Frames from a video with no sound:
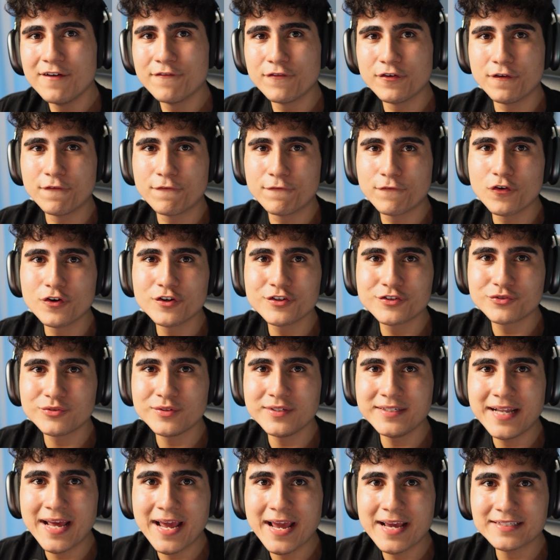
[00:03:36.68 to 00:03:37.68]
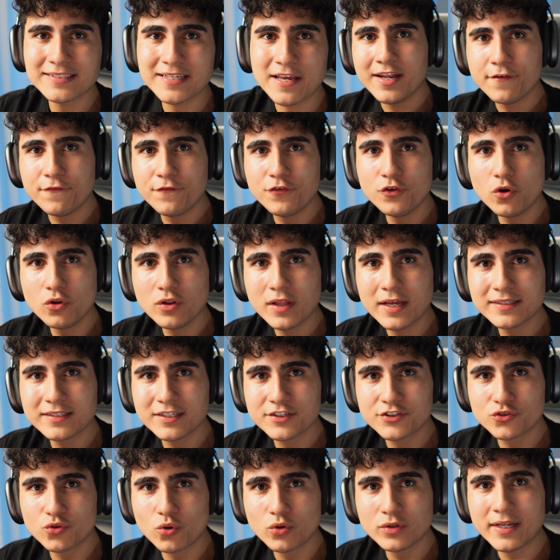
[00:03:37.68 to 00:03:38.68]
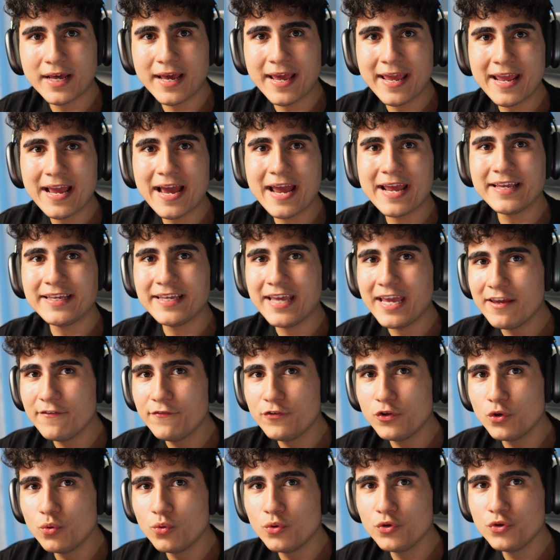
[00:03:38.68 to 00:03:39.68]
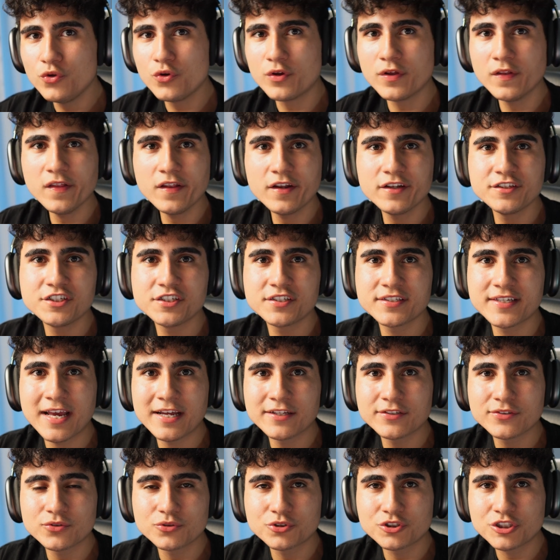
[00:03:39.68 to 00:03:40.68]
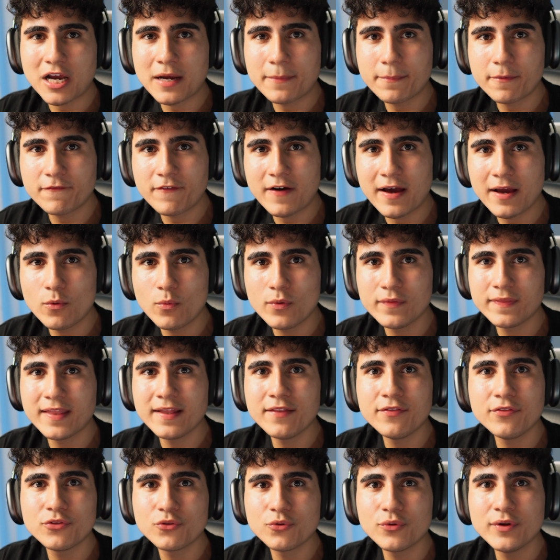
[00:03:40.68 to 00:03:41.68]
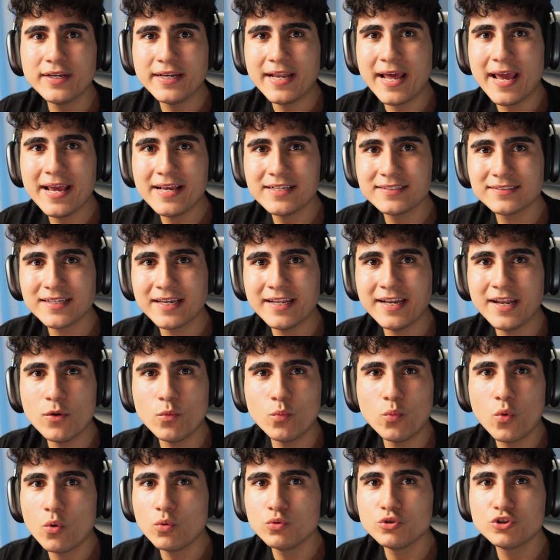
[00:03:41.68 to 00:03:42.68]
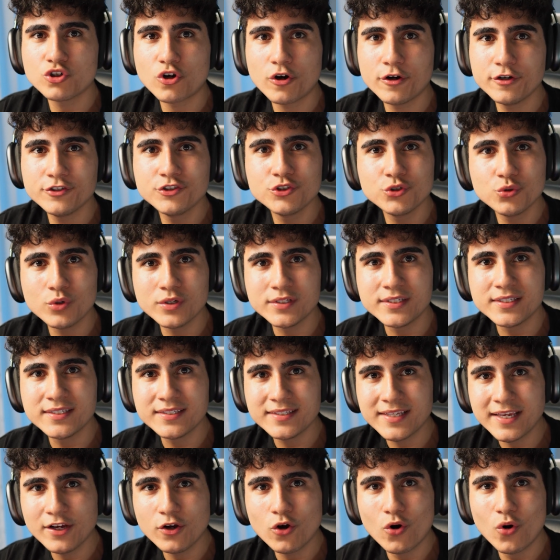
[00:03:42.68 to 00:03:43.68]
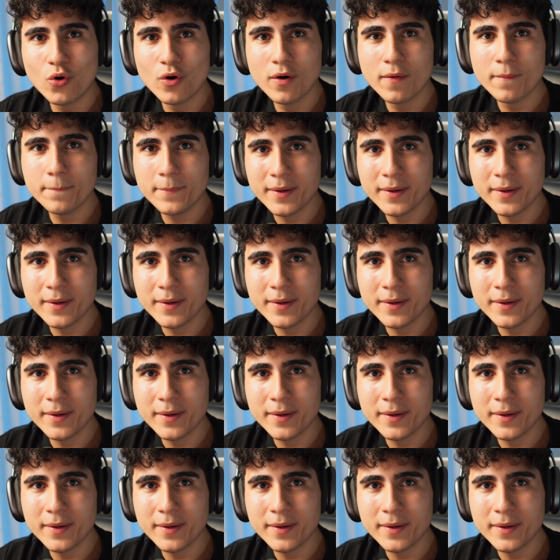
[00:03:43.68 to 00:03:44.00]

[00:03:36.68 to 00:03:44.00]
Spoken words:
for the first 3 days, and if you don't like the store the AI gave you, you can literally just cancel Shopify within 3 days, and it won't charge you a single